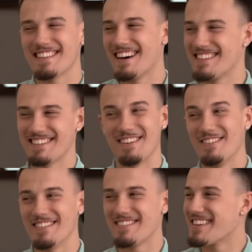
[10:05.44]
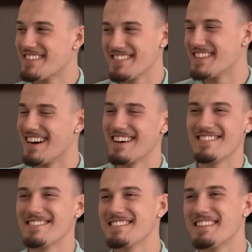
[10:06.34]
that is. You know, what are we doing that? And
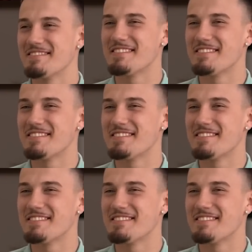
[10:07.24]
I was like,